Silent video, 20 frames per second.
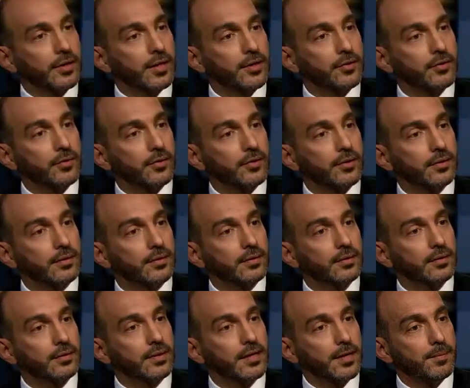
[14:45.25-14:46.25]
can you call
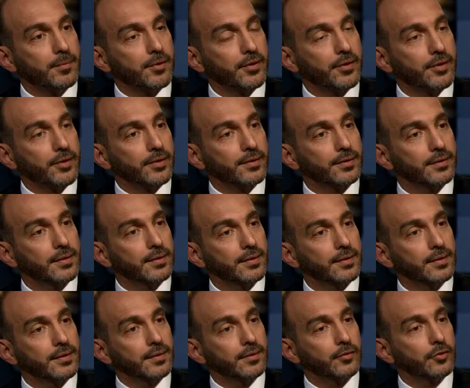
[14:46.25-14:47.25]
him or her?
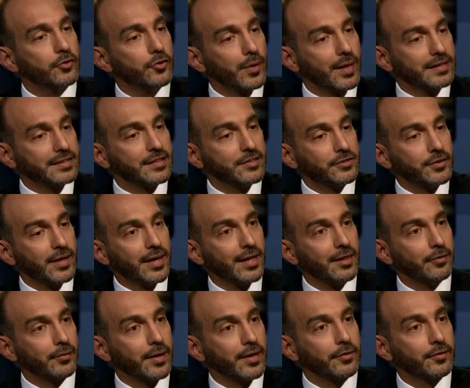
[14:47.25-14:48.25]
Could you access your
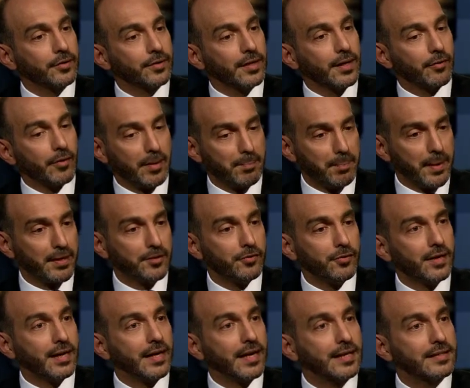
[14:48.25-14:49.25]
health record now? I bet
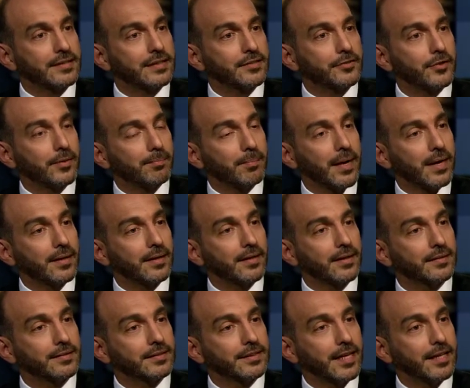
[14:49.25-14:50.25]
you can access your
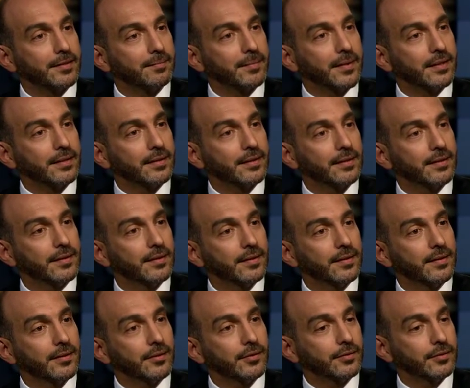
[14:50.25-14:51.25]
bank statement
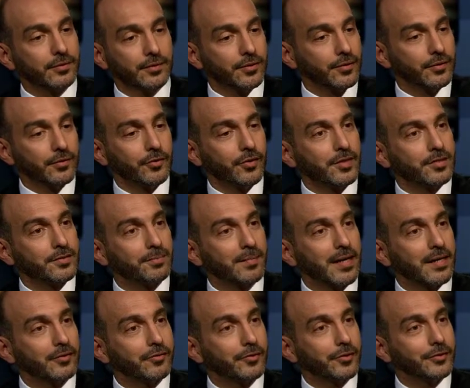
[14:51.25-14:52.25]
on, on your
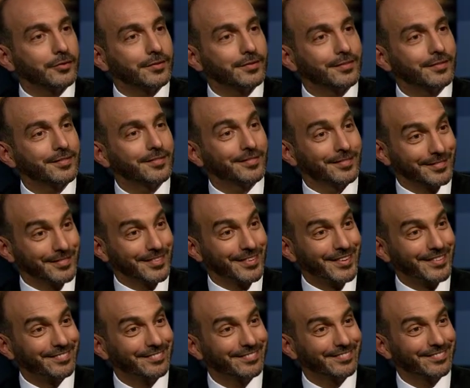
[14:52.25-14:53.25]
smartphone.
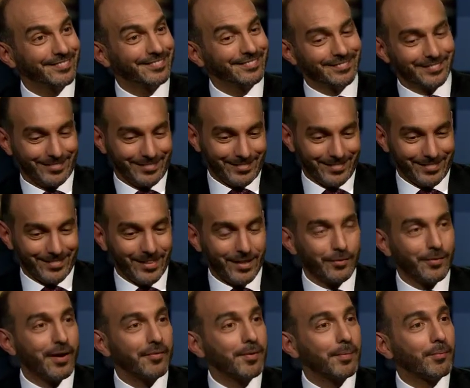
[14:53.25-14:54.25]
Okay?
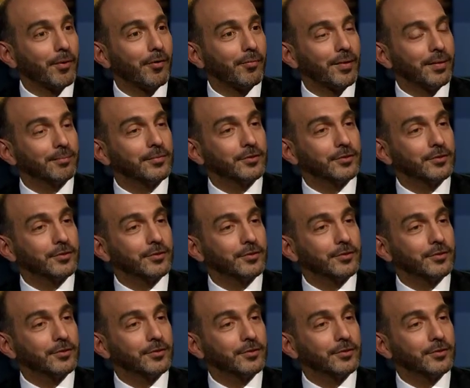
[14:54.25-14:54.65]
then we have a problem.